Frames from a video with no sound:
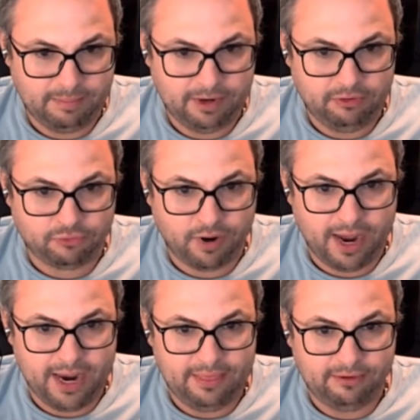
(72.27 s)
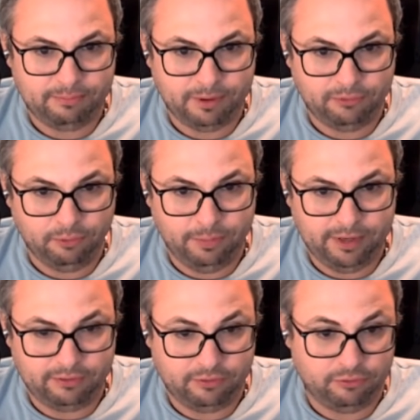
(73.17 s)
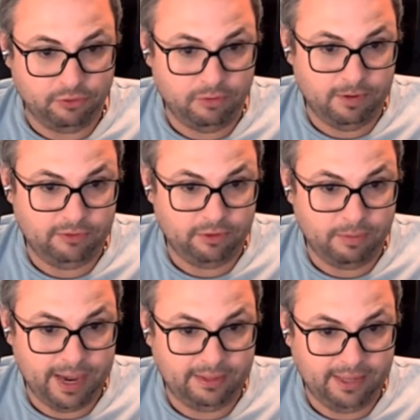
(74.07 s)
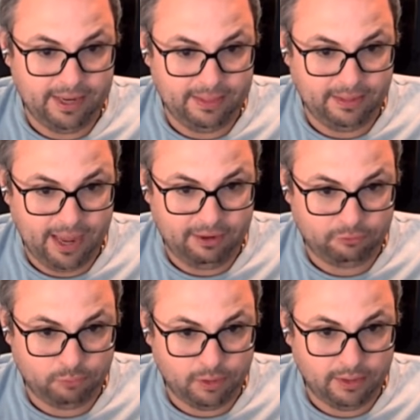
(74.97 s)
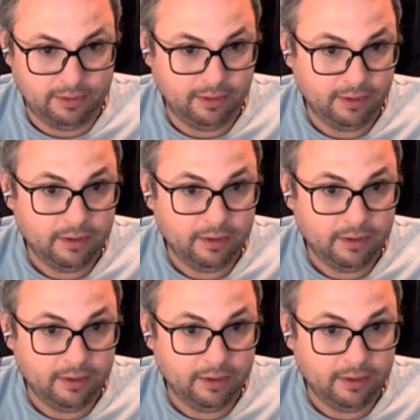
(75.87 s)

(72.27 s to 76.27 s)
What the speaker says: I'm going to try in this puzzle because it screwed me so badly in the last one.